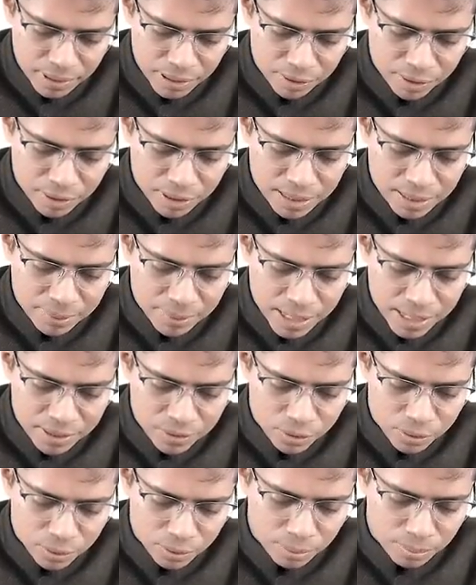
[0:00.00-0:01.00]
it will give
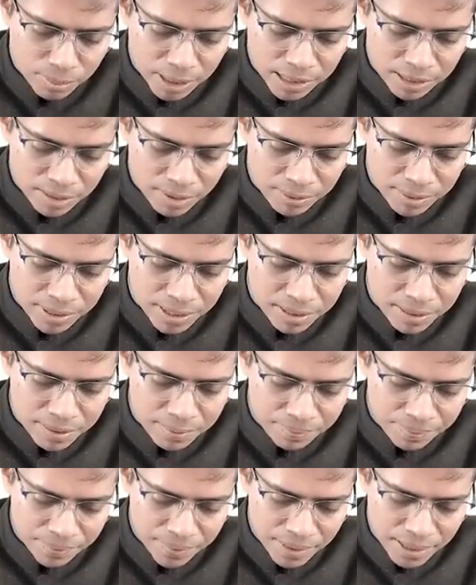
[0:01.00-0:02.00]
rise to bundle of
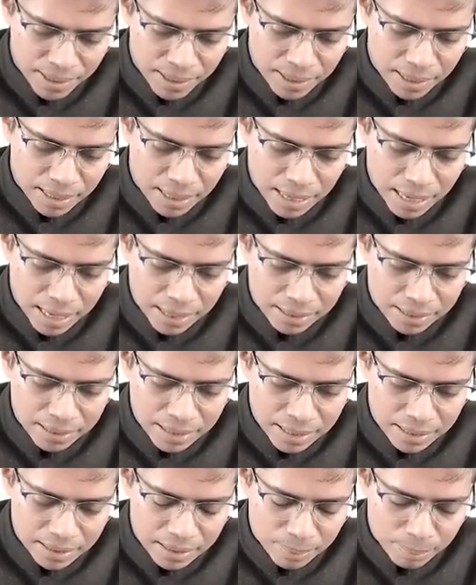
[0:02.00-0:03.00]
His, and
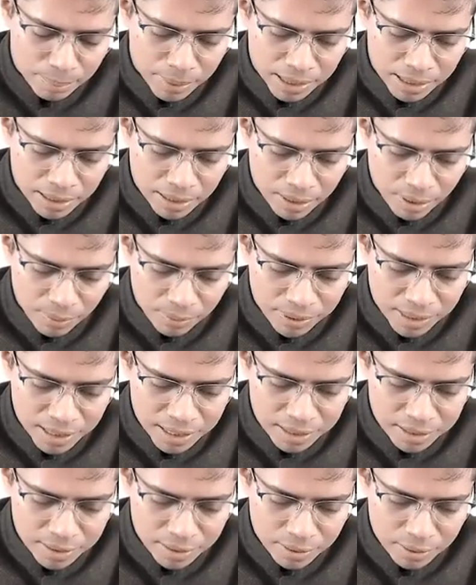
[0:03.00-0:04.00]
then the bundle of
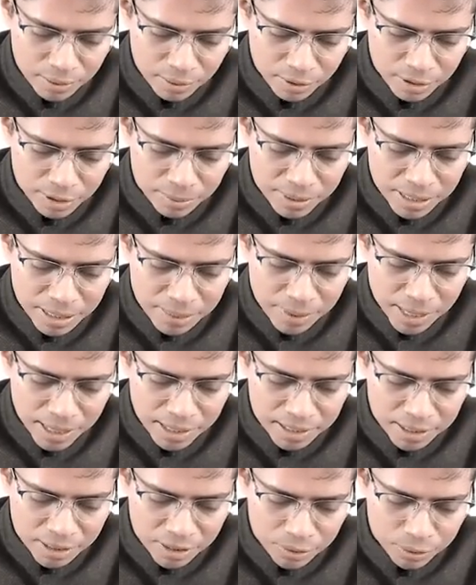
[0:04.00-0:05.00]
His will be
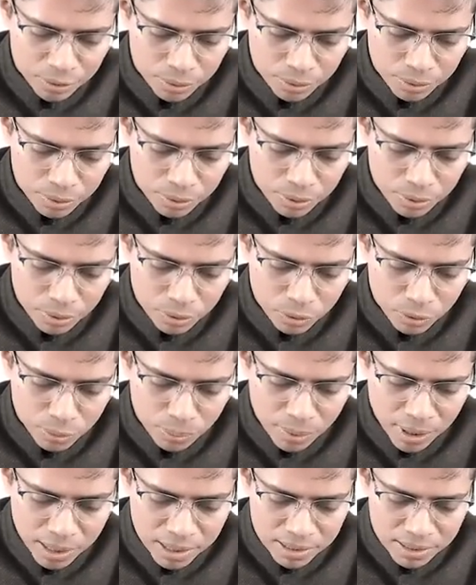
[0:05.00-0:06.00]
divided into
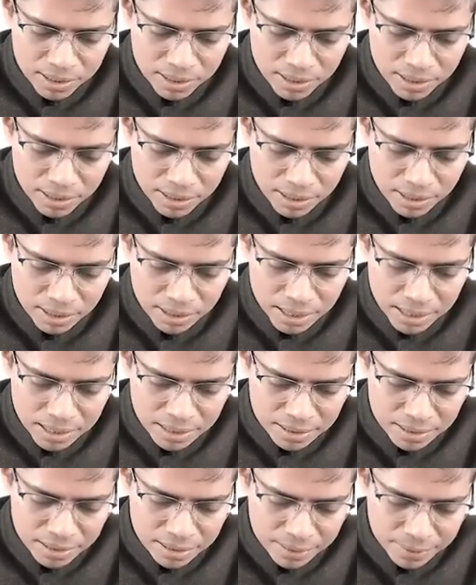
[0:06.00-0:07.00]
two parts,
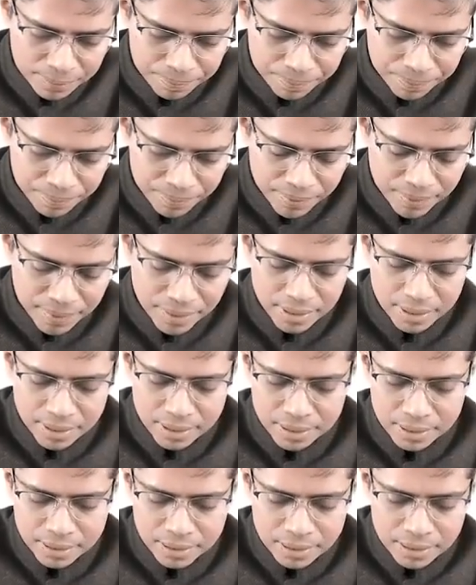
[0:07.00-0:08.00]
that is the
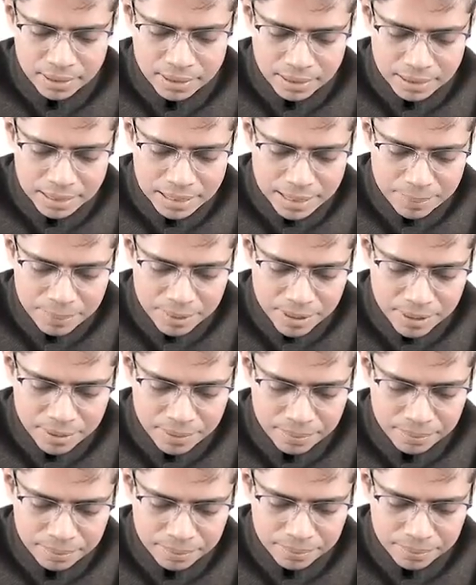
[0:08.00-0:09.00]
left